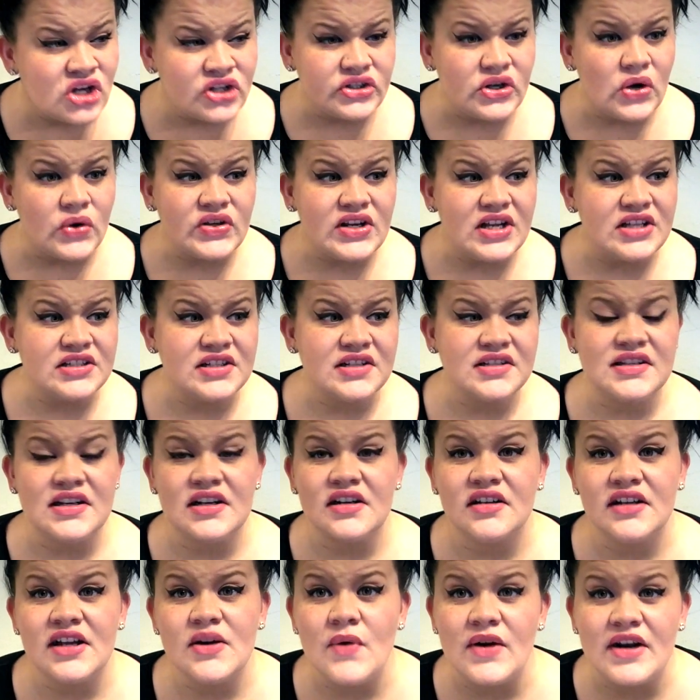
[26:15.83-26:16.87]
don't
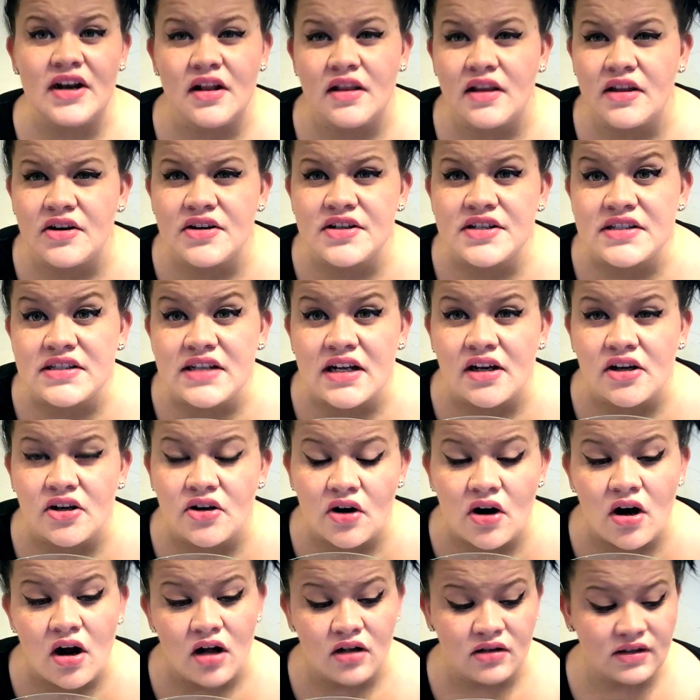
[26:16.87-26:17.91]
necessarily want a little stick
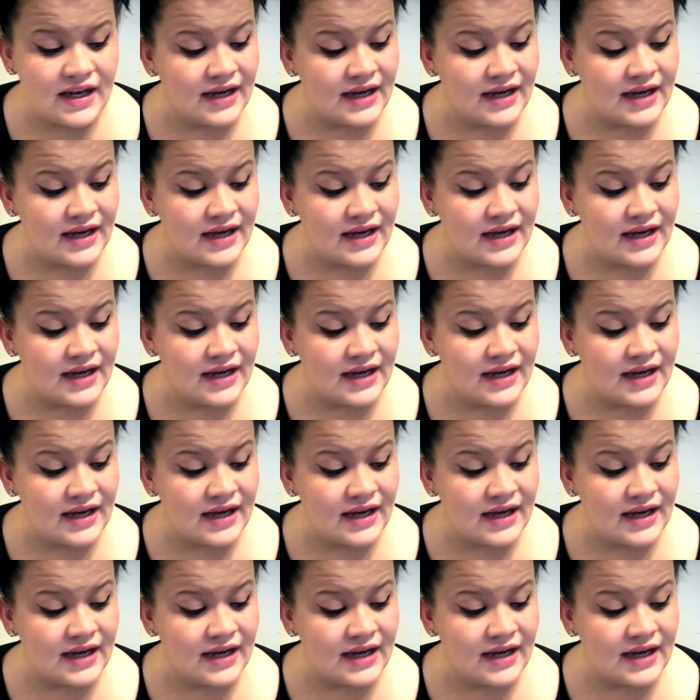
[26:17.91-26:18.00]
girl.